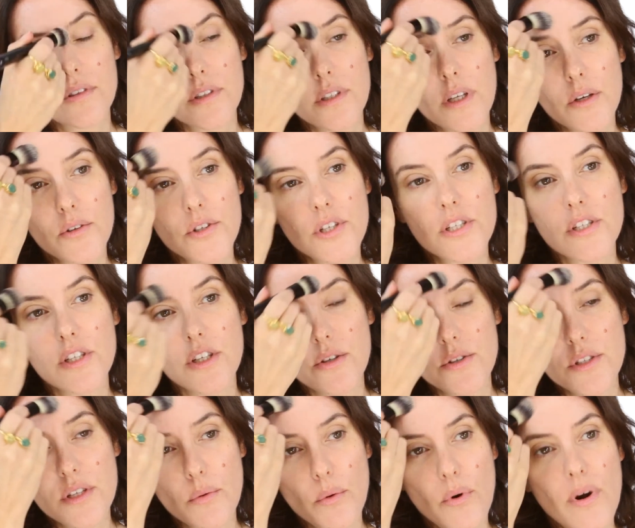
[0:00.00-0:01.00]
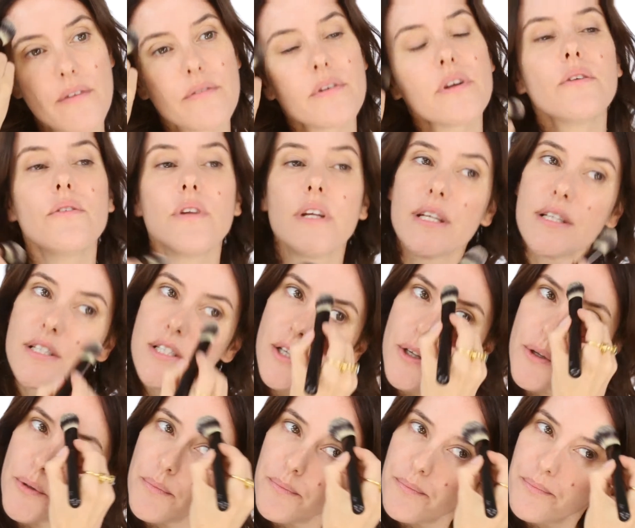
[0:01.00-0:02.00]
So just use it wherever you need
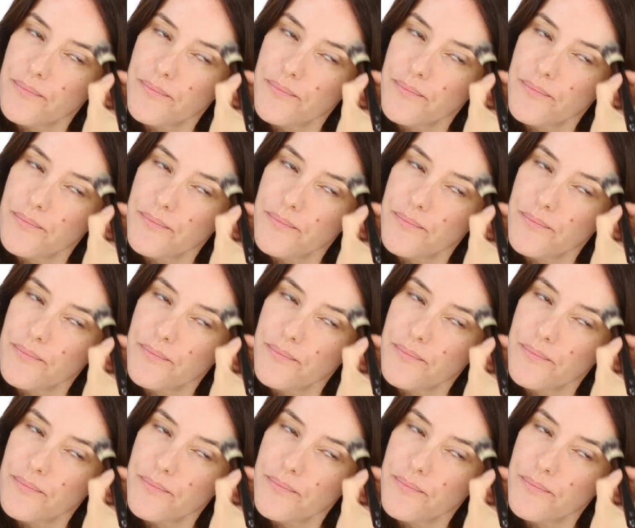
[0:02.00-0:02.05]
to.